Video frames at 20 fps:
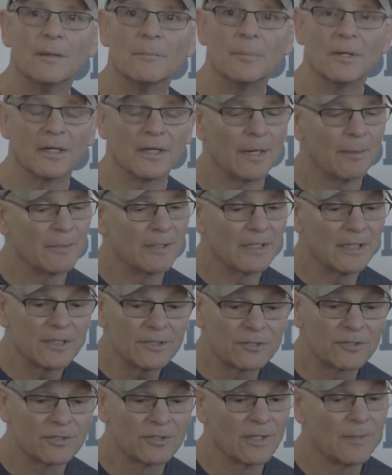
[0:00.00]
but I mean,
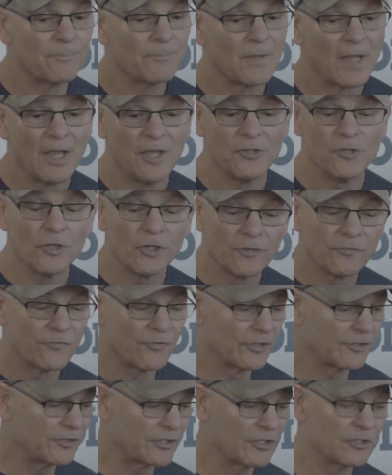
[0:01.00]
it's you can
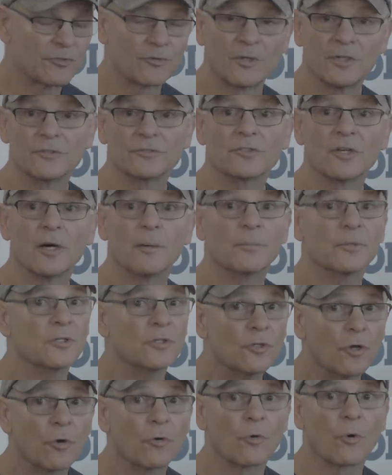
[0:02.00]
fit these runs up, but
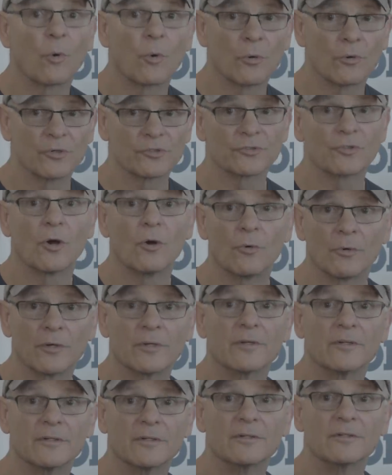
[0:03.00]
you don't know where he's
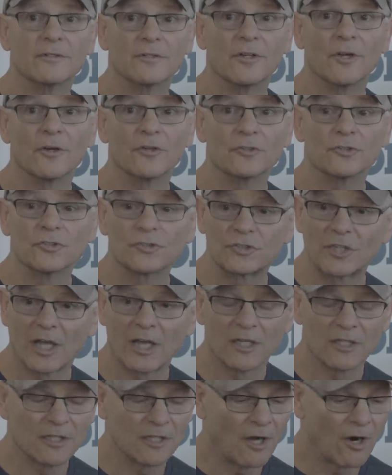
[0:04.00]
going. You know, you just
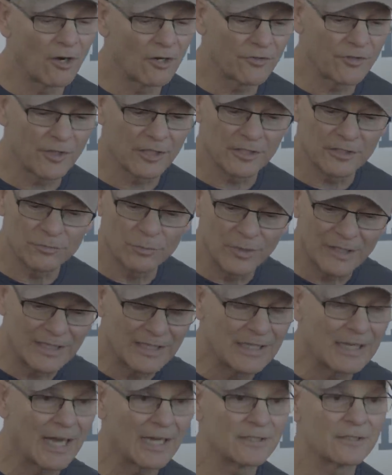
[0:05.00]
got our thing is we
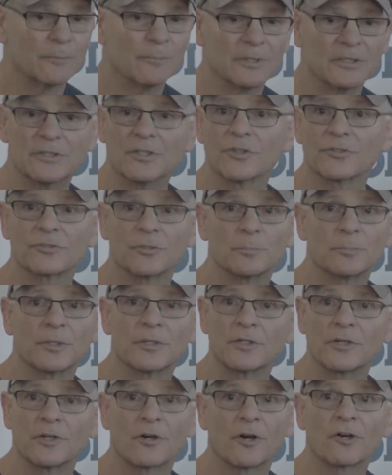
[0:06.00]
got to be
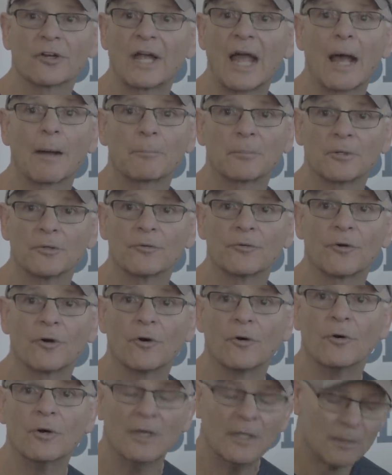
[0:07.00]
disciplined in our gap
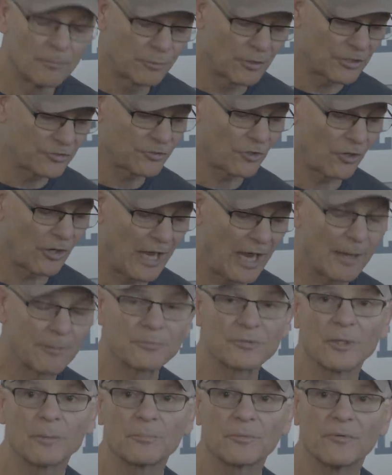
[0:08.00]
control, press our
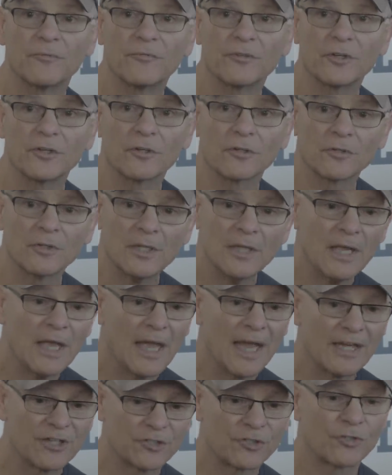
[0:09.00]
gaps up the field,
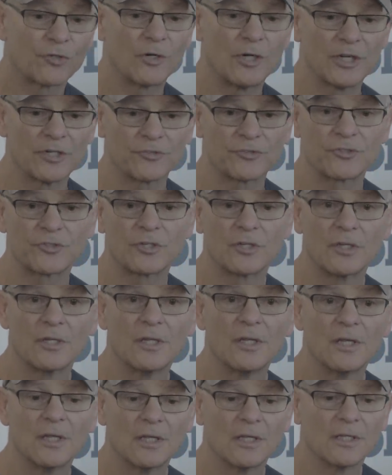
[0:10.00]
and trust
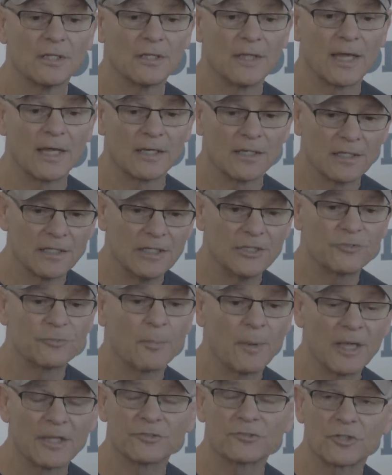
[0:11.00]
that each
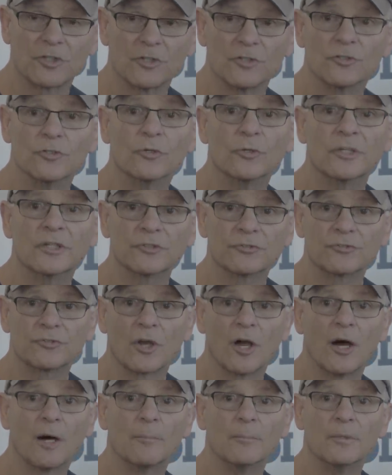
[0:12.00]
man's going to do his
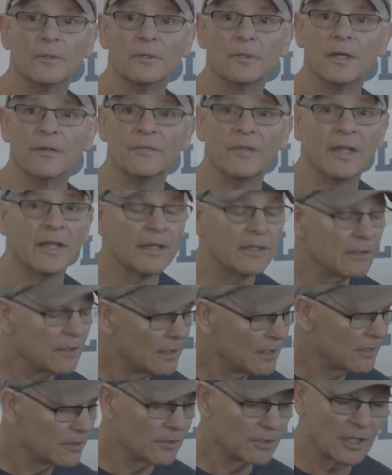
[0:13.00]
job. And then
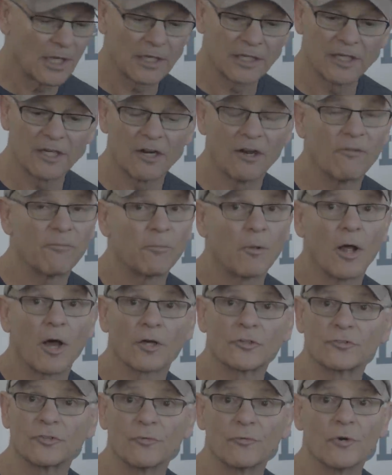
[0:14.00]
you got to get off
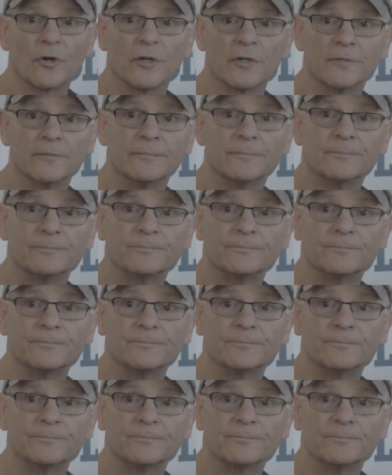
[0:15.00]
blocks and run.